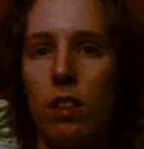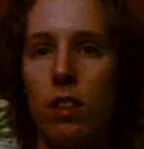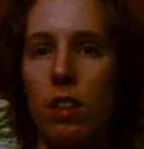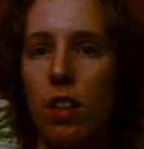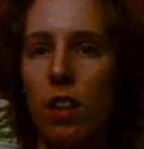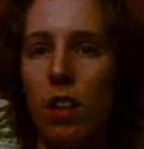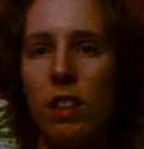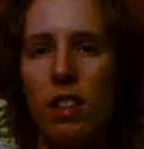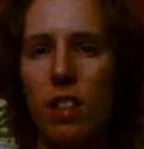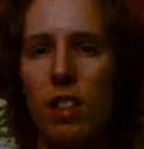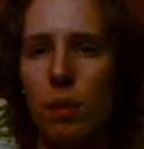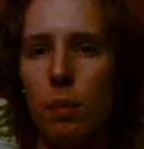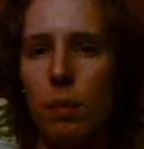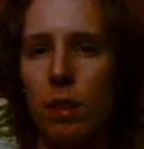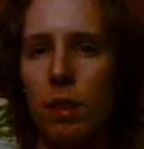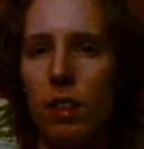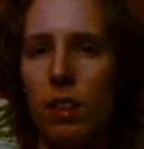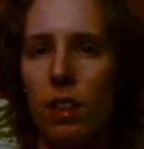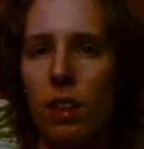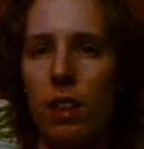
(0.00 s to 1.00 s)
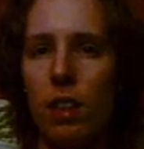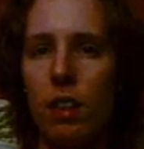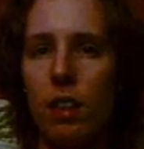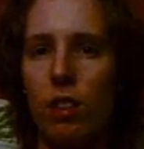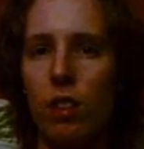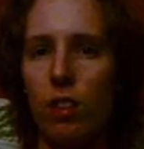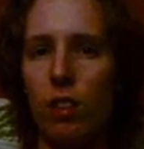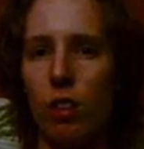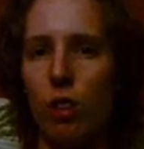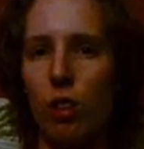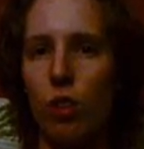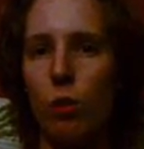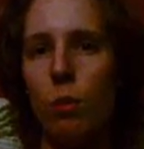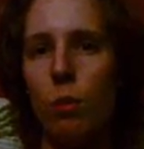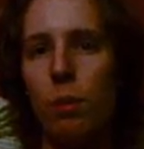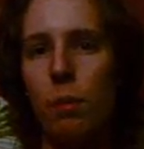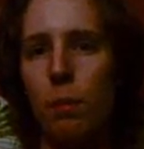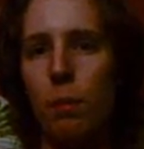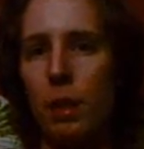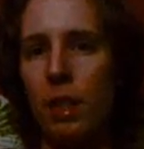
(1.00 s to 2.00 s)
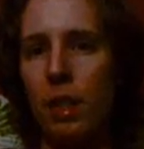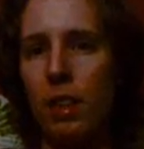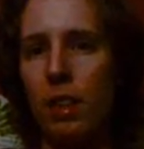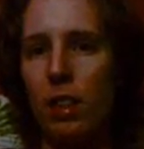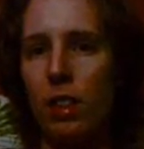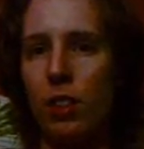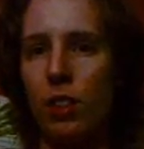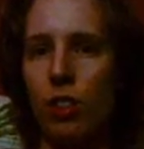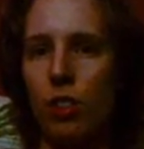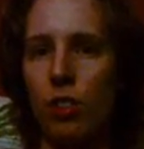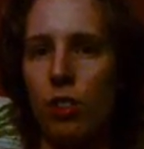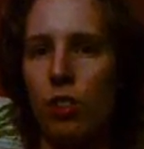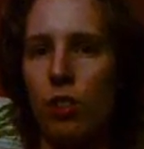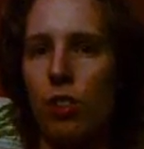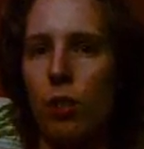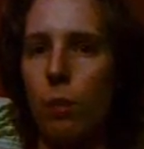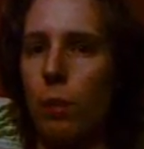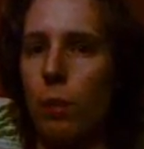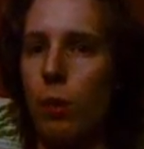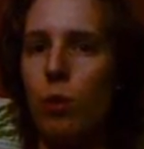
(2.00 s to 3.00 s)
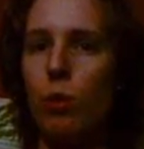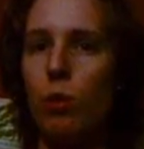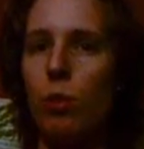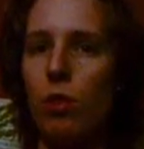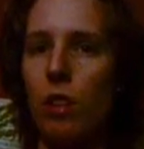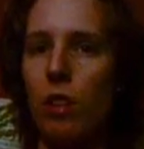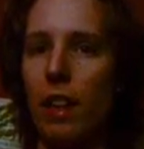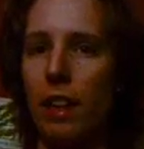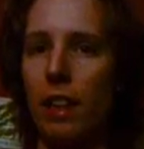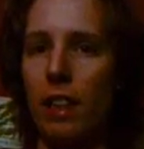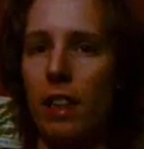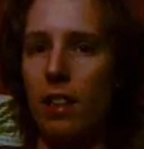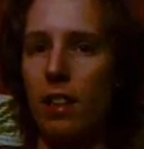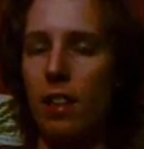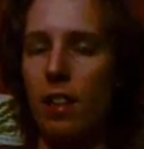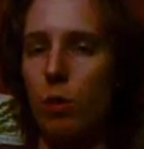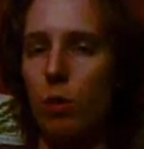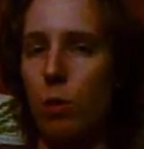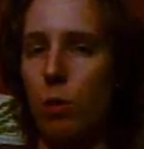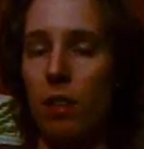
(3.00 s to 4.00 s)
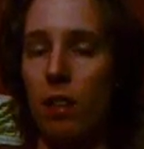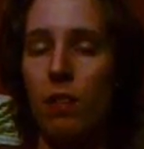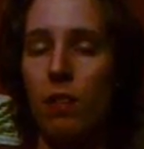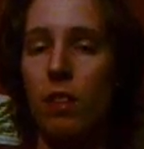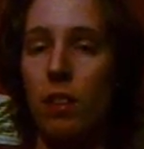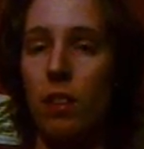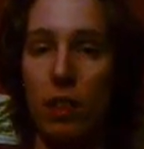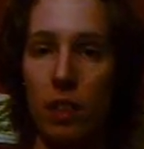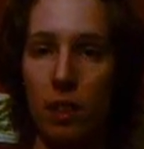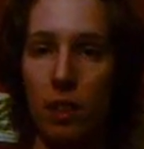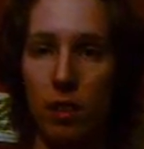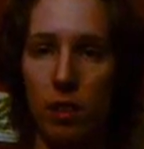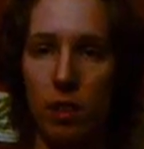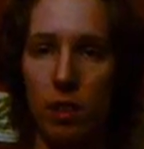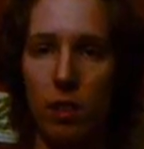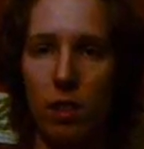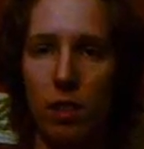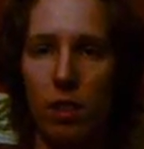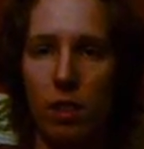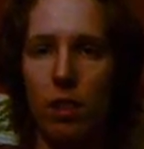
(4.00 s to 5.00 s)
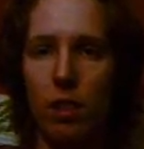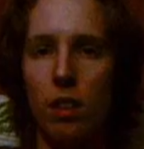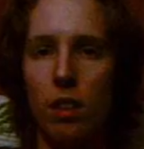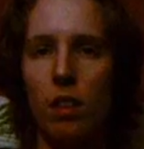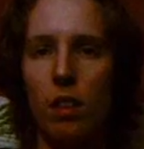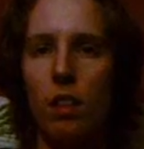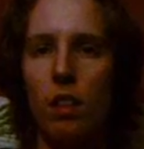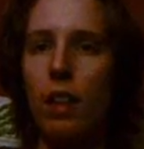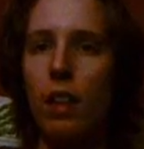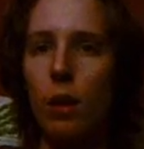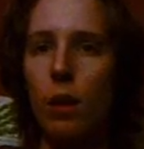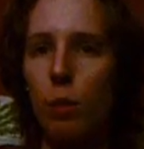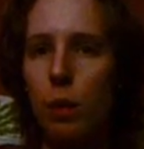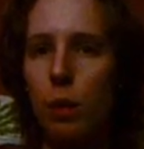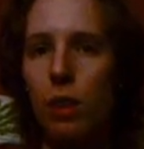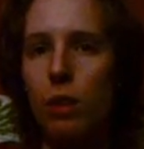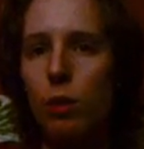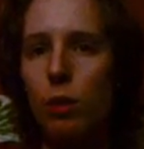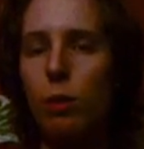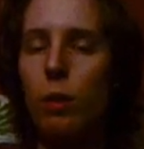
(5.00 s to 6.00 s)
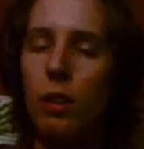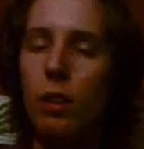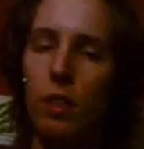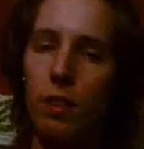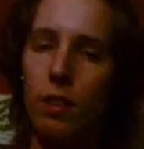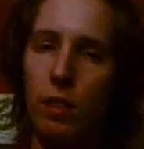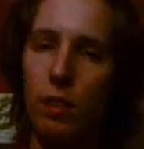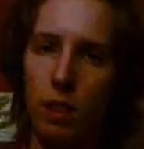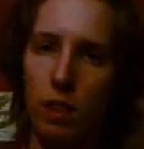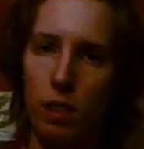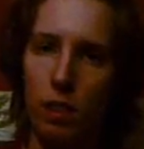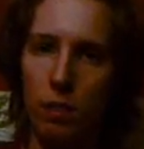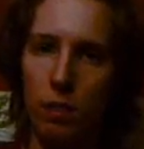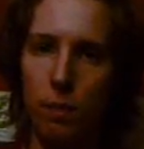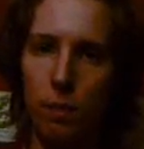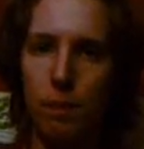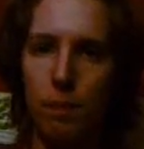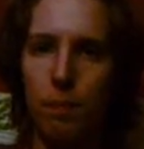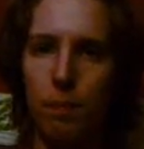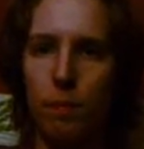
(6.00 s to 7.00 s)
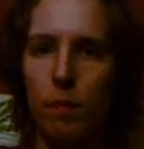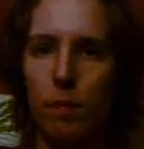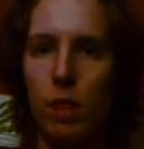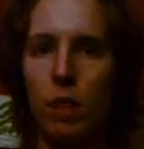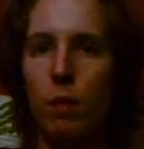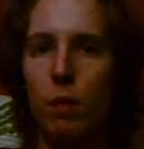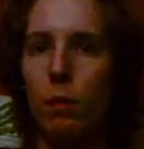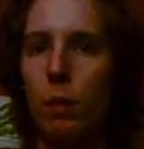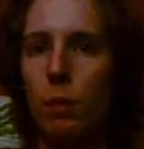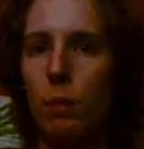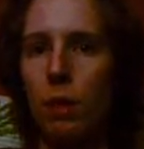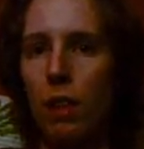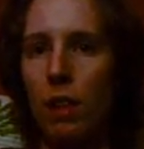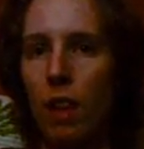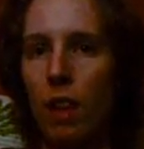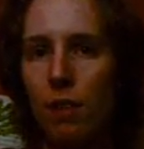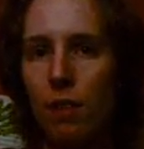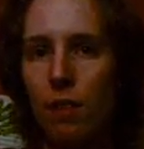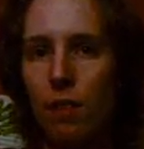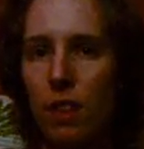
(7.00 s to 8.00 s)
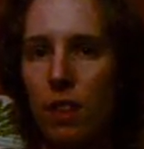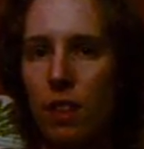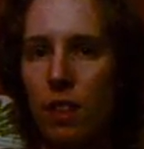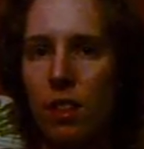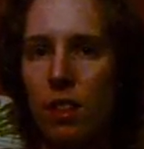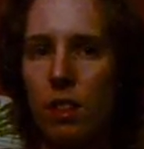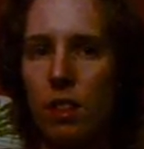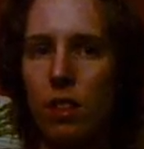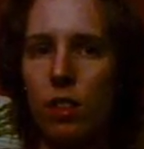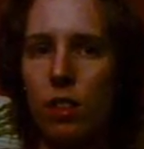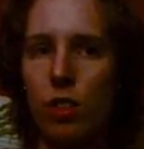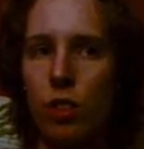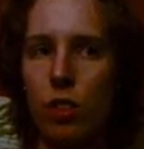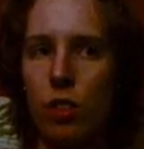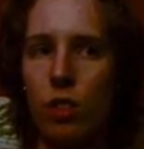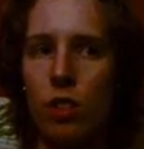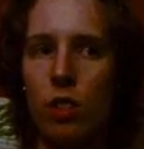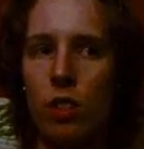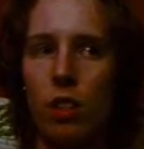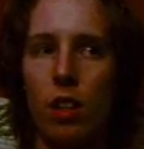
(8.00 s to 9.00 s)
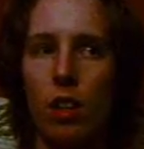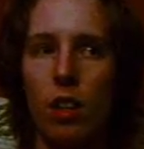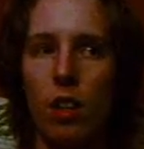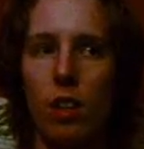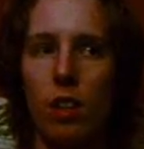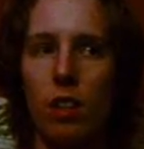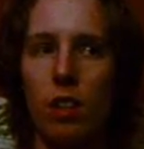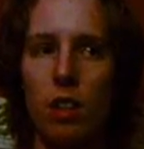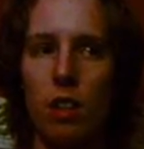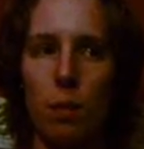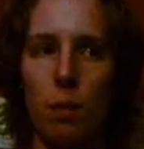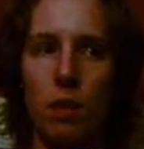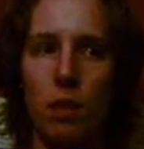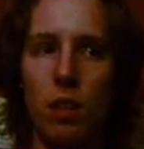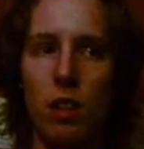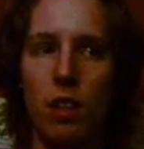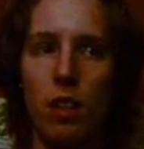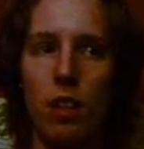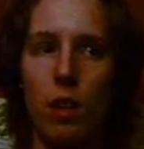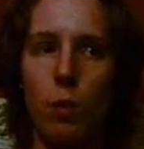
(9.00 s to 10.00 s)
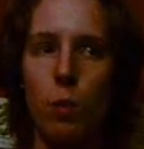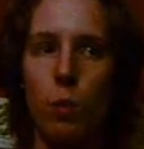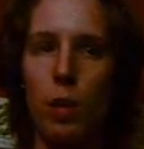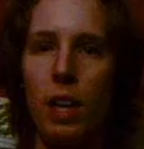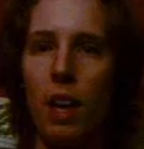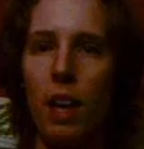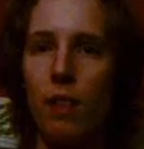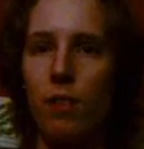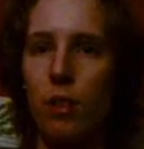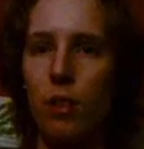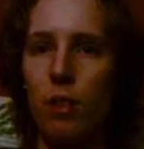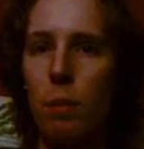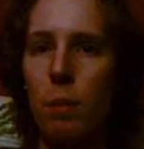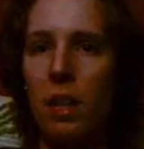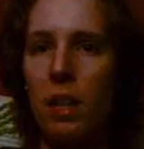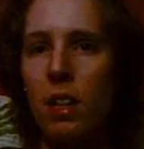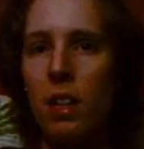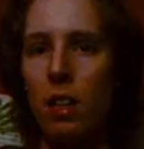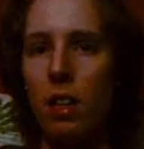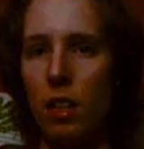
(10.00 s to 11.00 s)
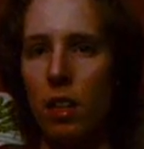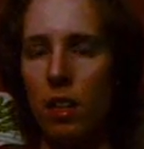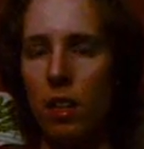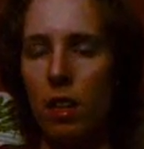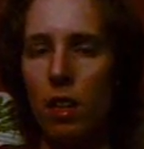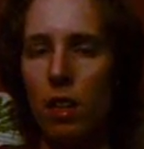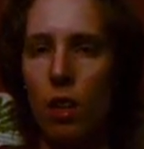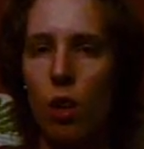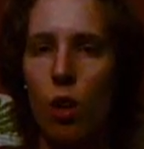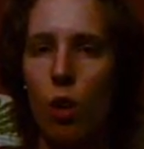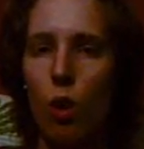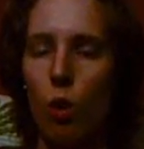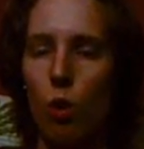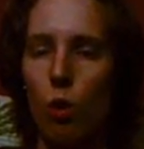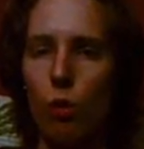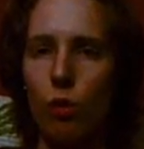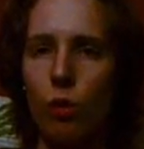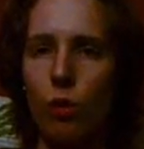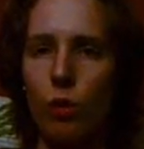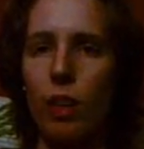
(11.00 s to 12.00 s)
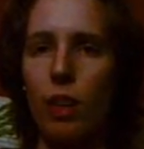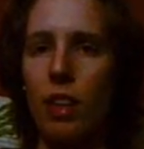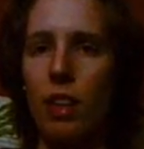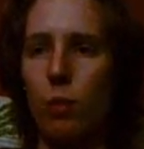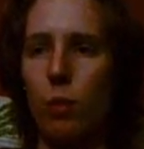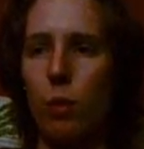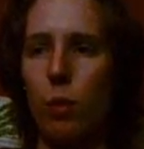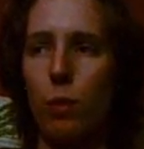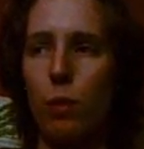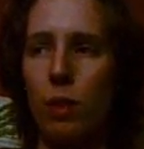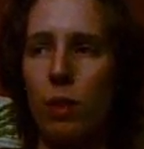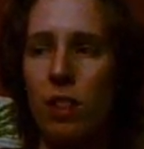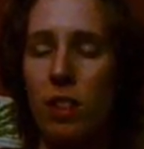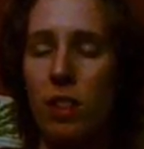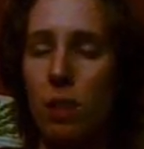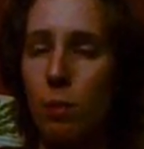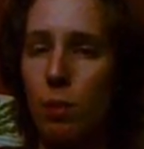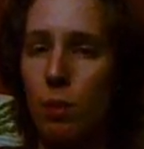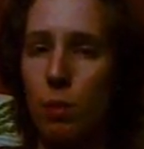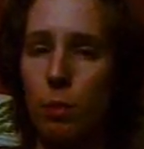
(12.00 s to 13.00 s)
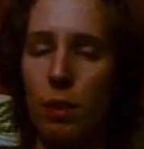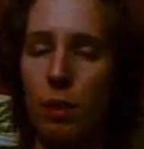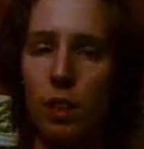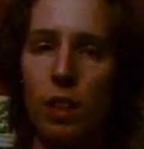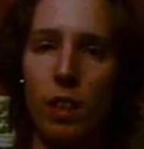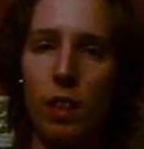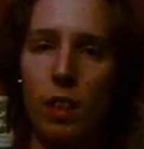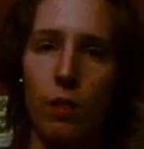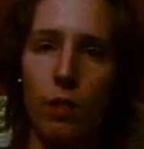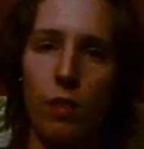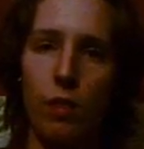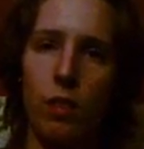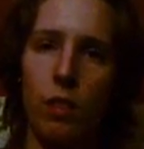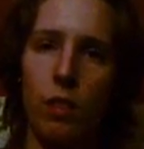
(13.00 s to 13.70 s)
not something that the human being can just abuse like it does with everything like we do with everything. Maybe life isn't just something that we have dominion over as what we seem to believe.